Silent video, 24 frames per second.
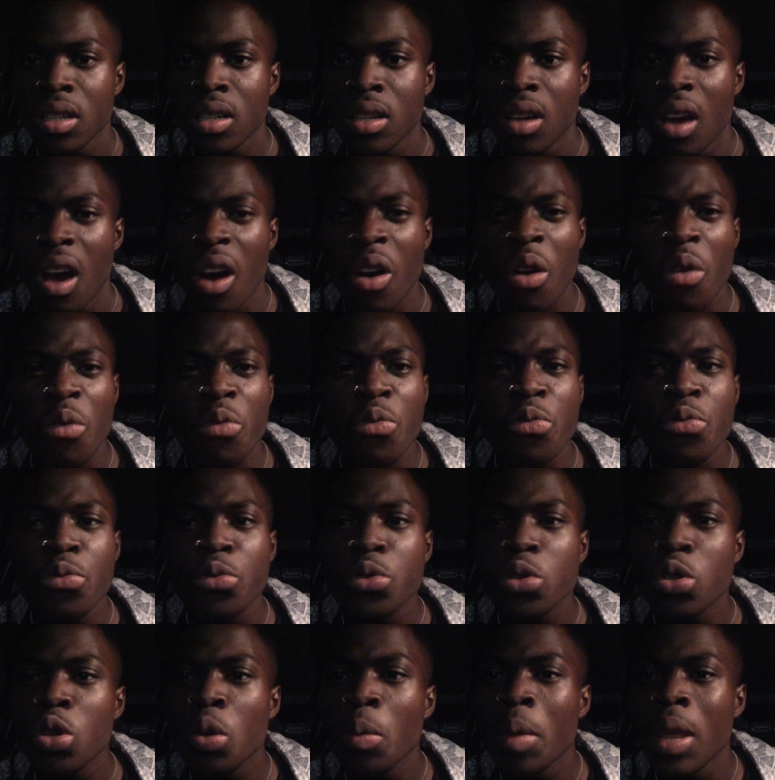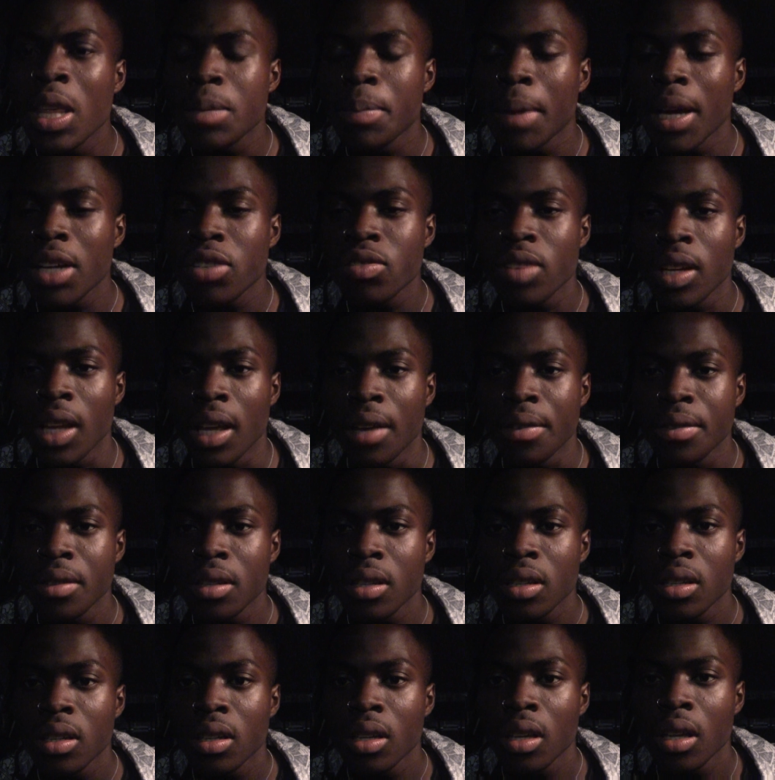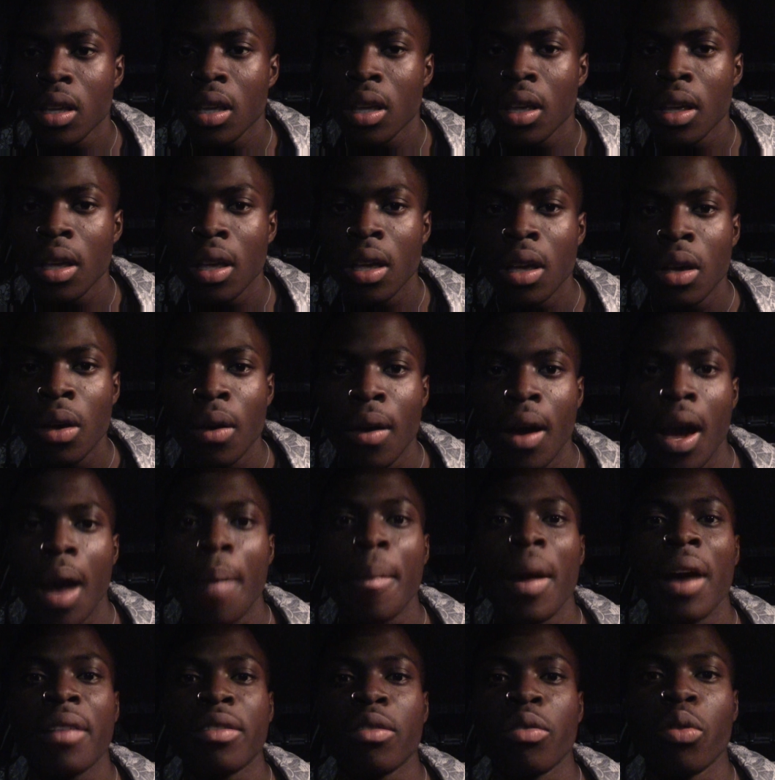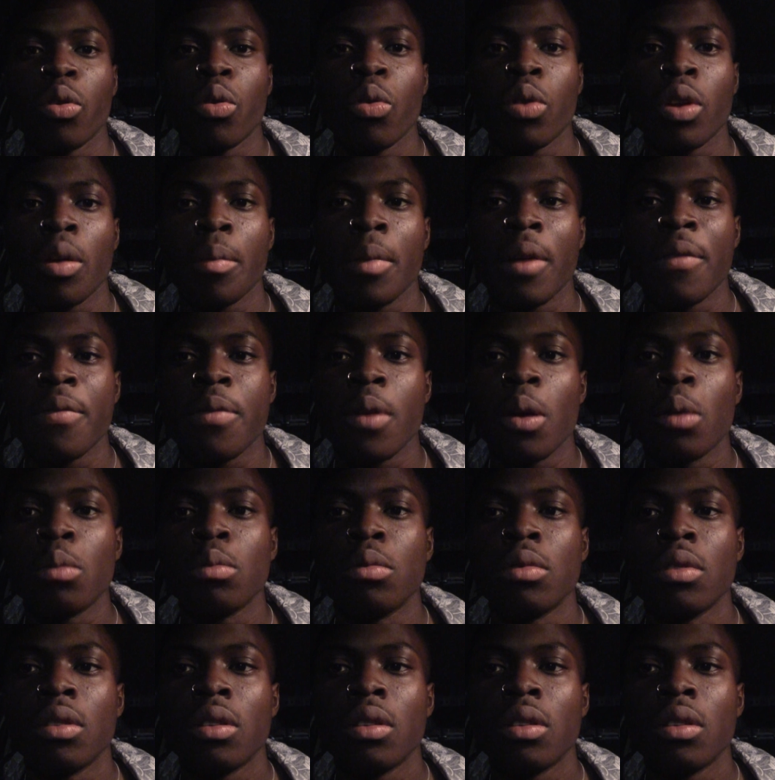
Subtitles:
I've got 2 minutes battery left. I'm gonna have to record it on my phone.